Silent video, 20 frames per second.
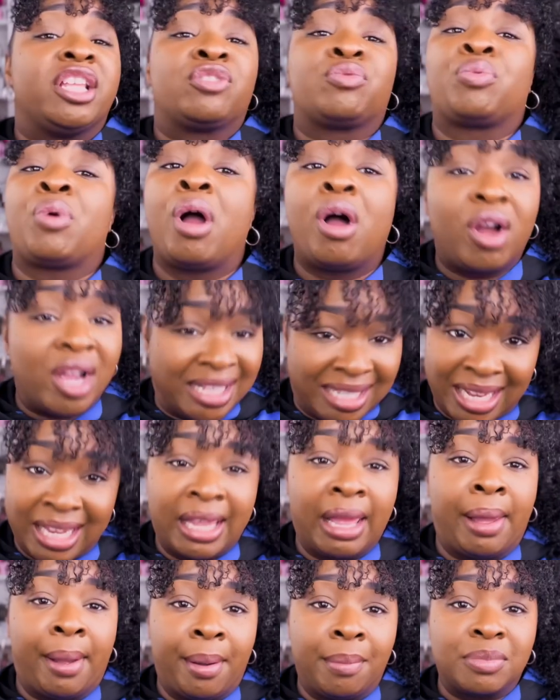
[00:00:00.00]
raw as it
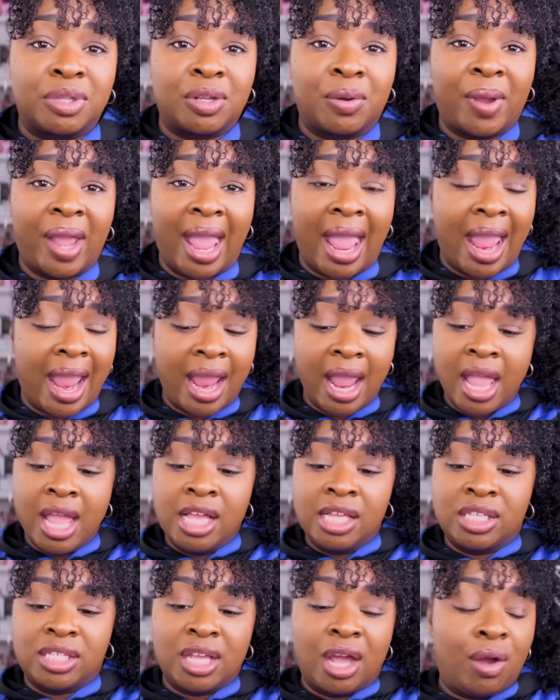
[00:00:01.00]
comes, okay?
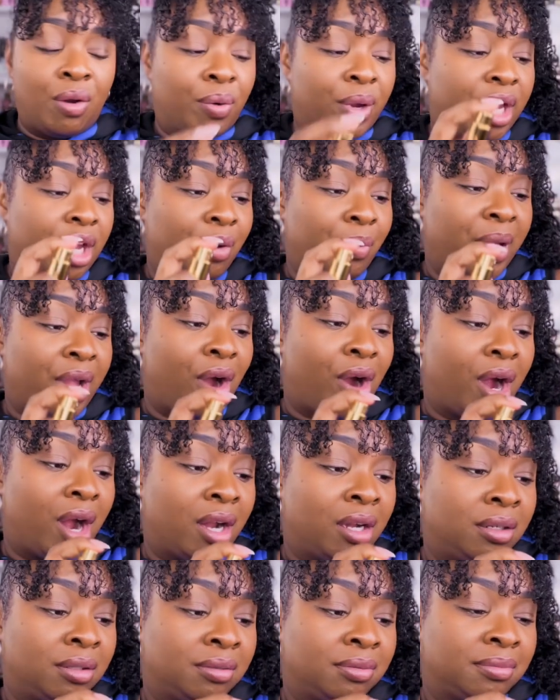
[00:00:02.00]
So here we are.